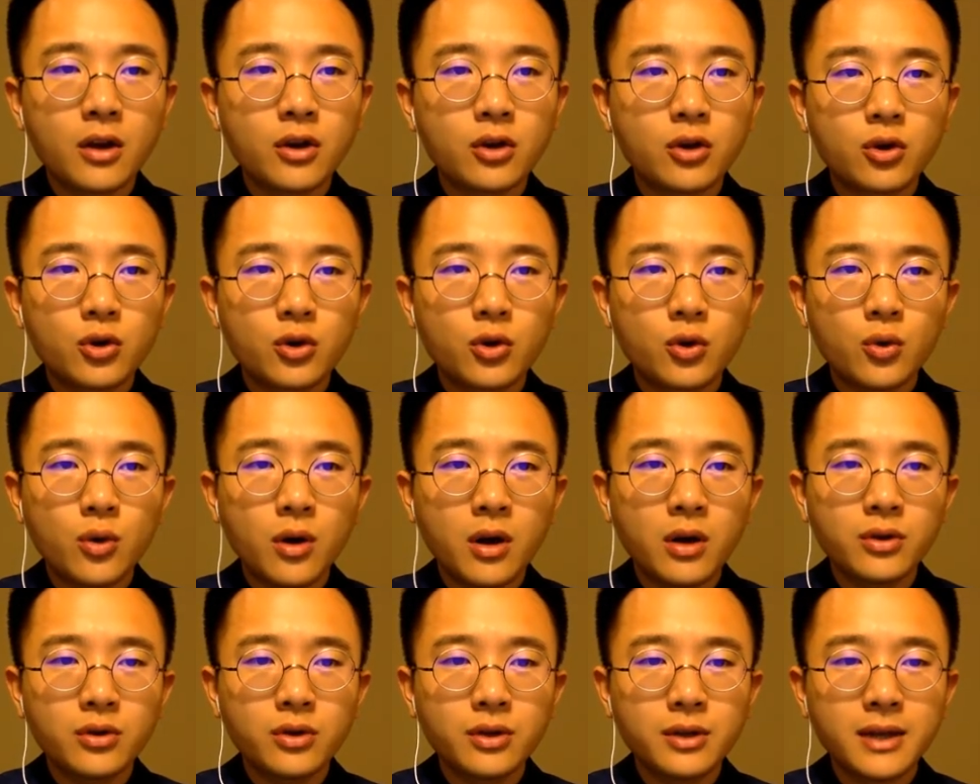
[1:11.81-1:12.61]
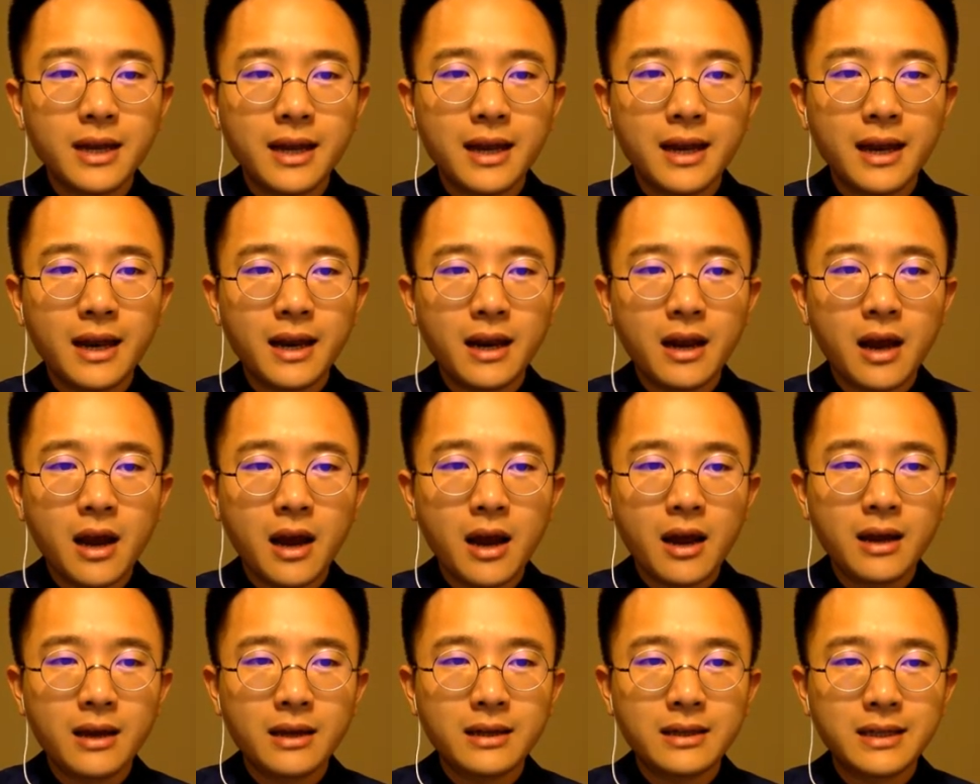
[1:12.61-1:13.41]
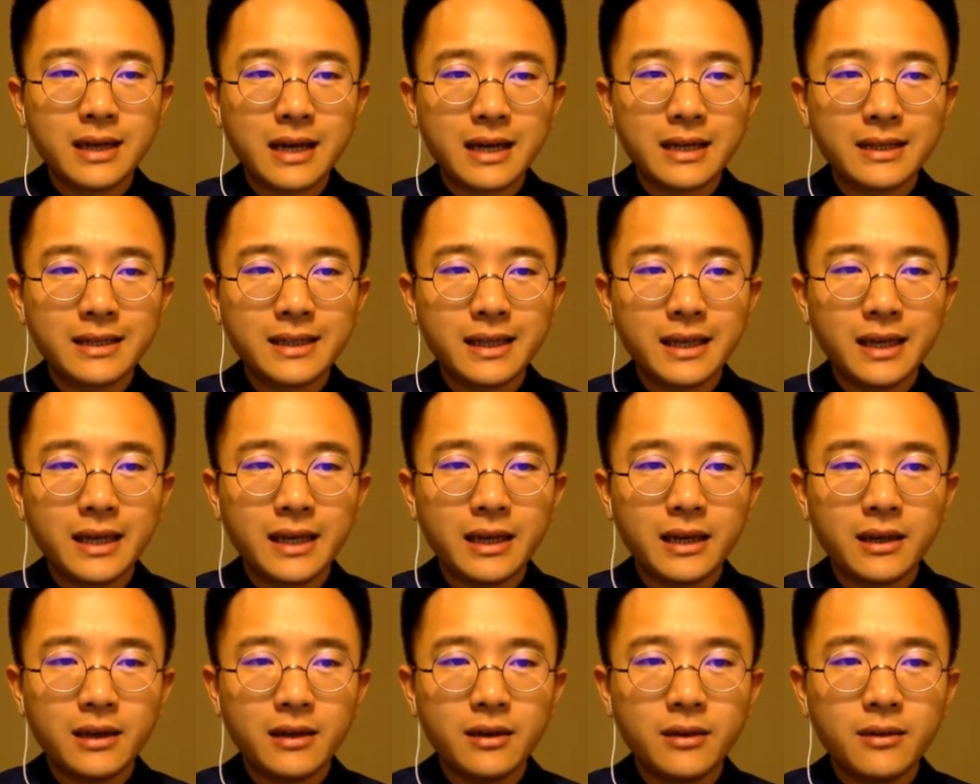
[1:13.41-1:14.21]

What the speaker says: 219.